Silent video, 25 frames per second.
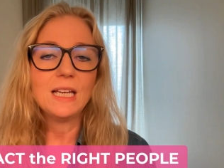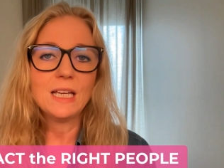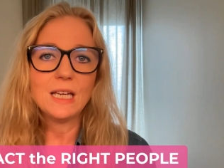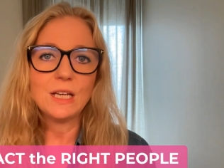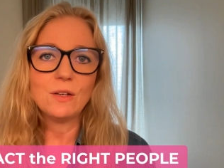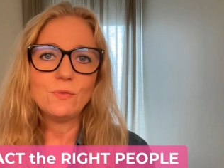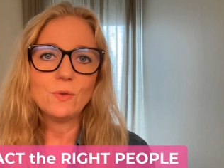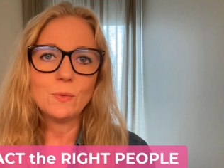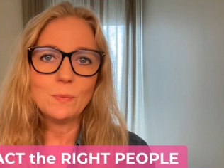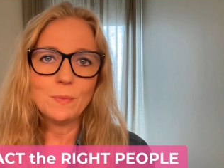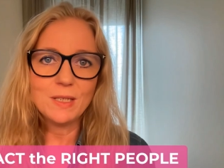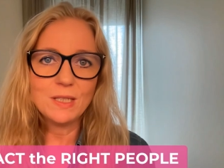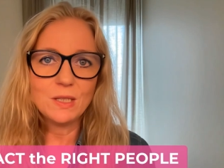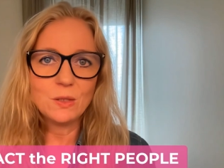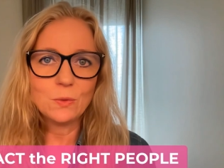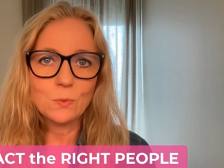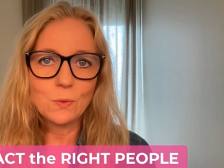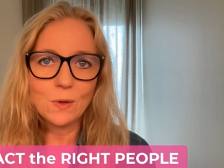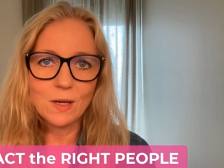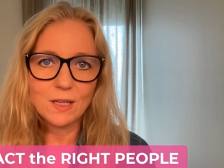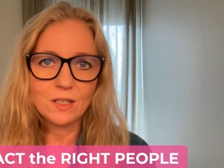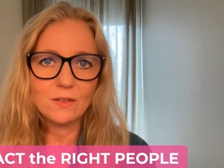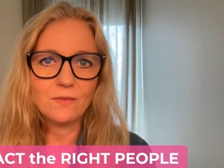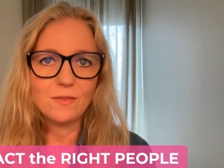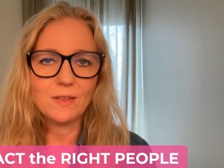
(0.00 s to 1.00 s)
If you miss
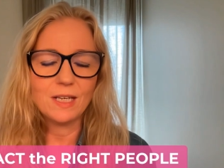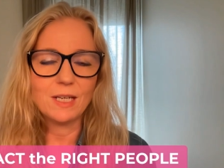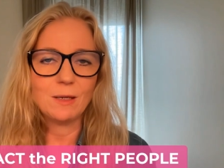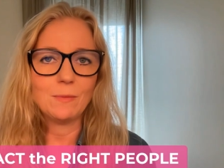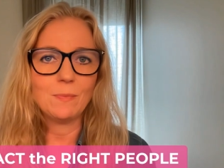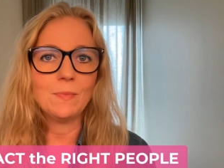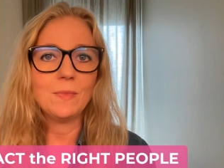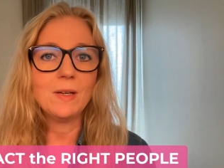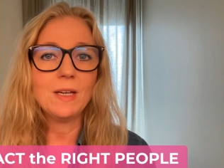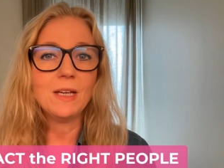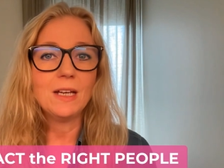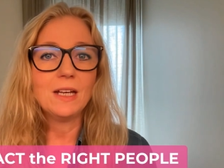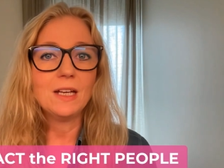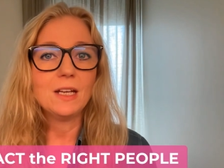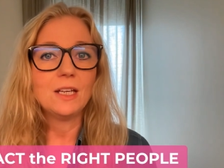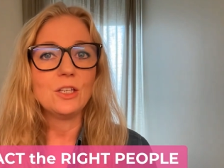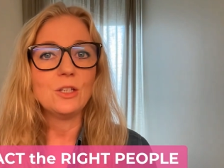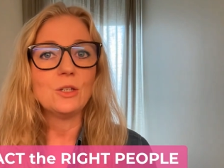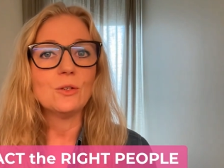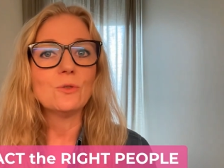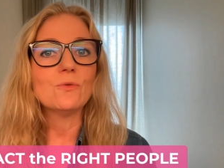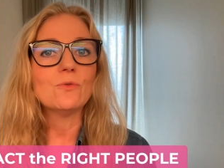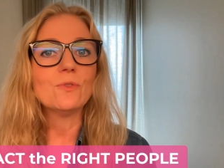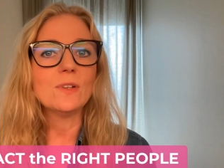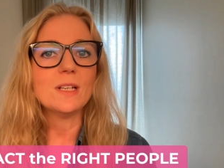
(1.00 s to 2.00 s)
one of them,
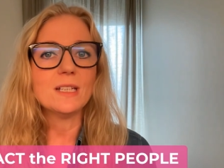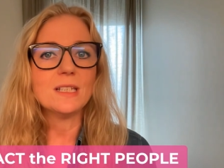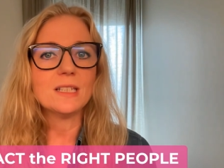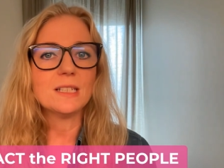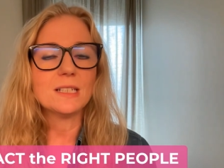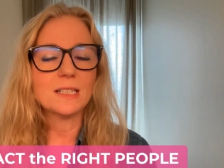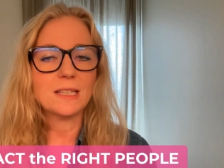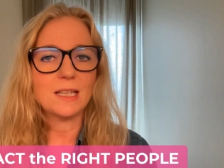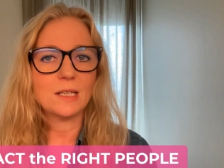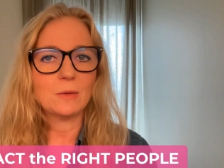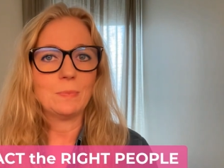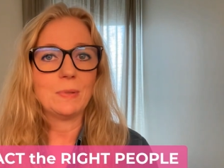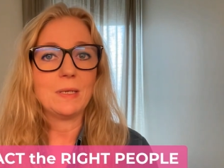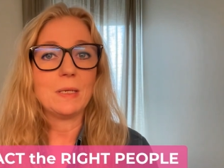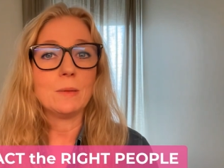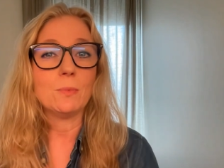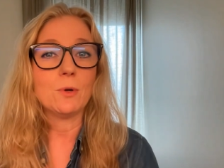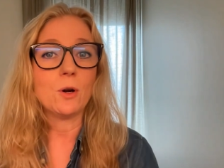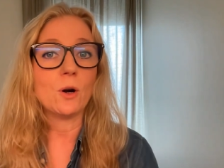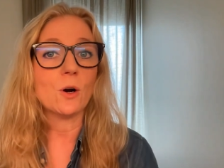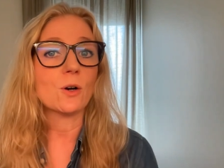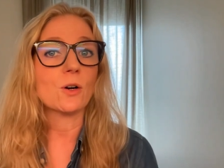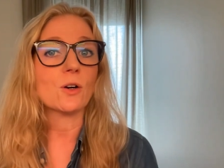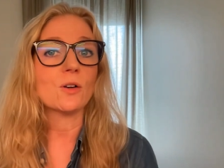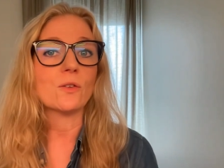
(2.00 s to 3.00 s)
you risk that
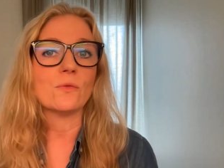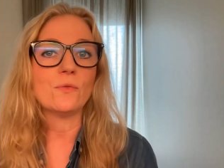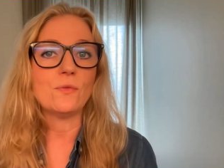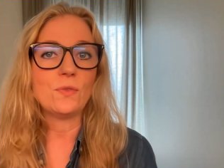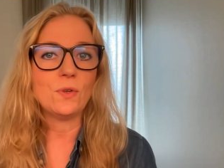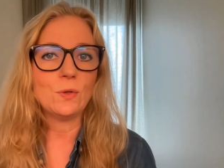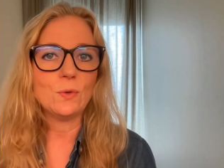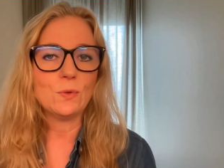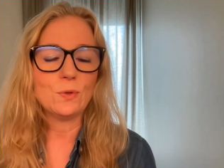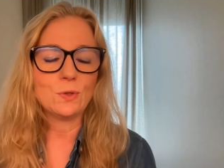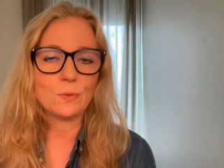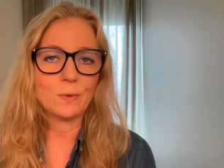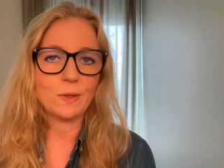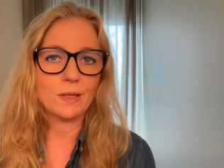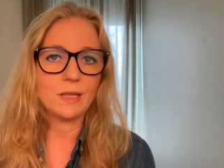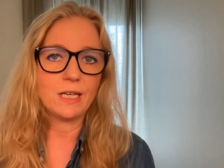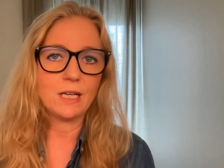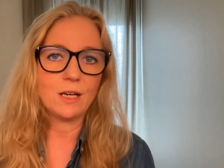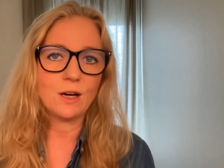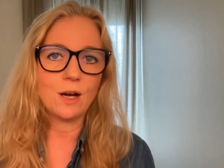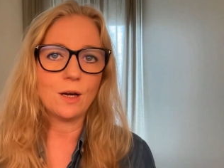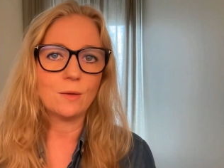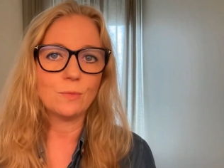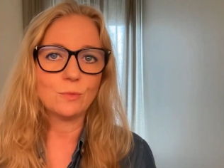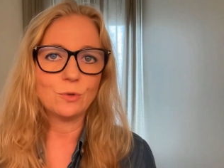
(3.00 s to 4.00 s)
people are confused when they
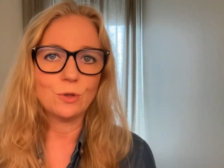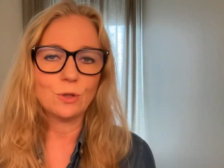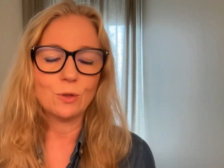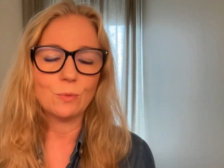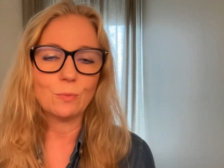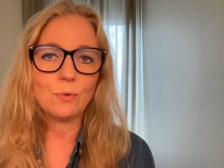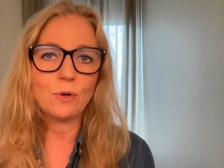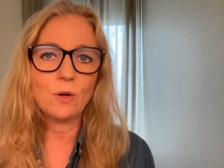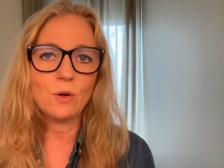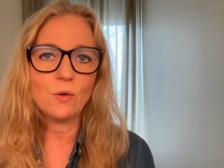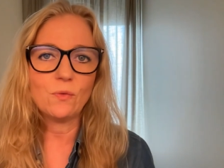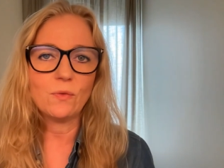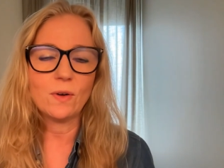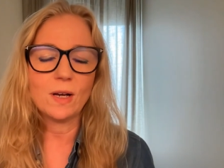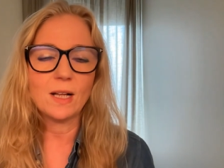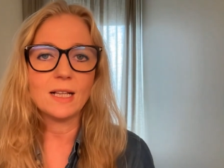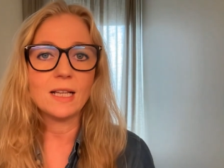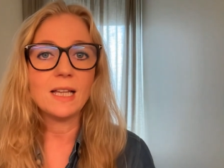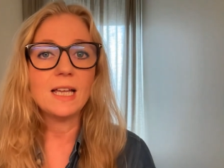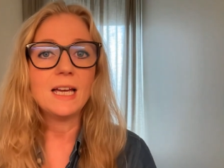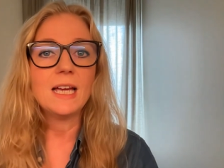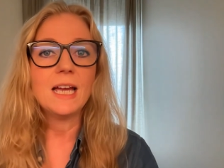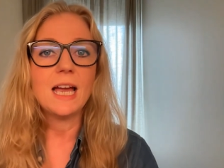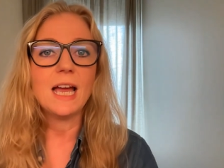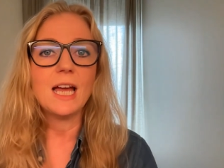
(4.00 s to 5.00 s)
come to your
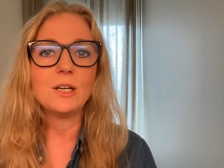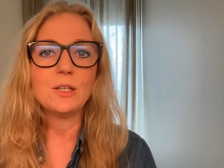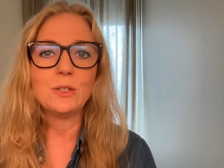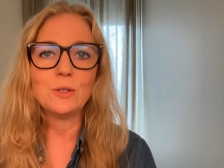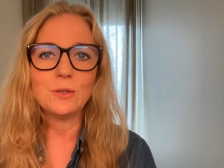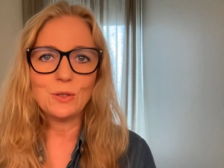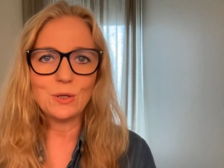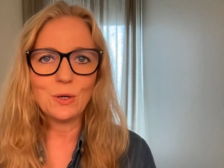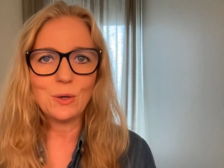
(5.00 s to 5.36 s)
profile. And